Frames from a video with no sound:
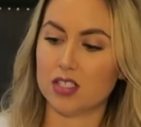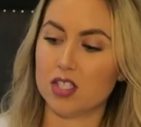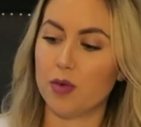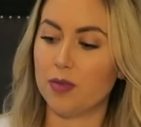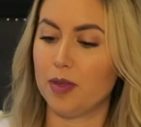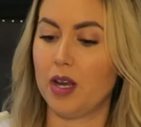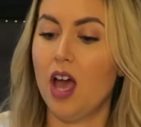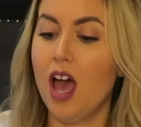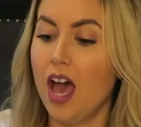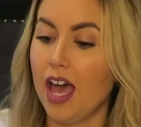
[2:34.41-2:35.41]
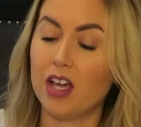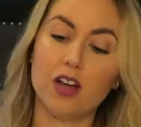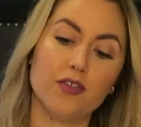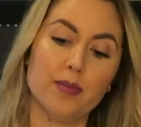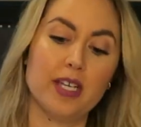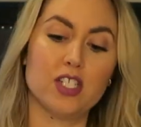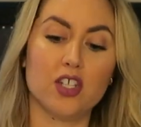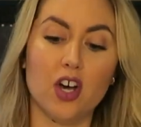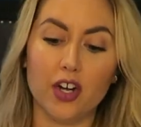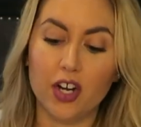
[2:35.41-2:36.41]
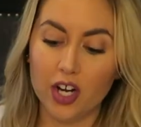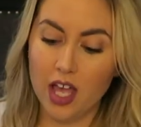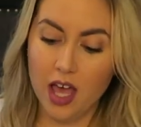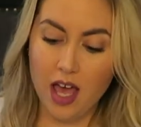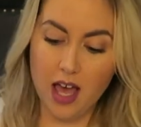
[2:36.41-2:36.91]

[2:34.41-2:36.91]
I'll start with what I got for my daughter.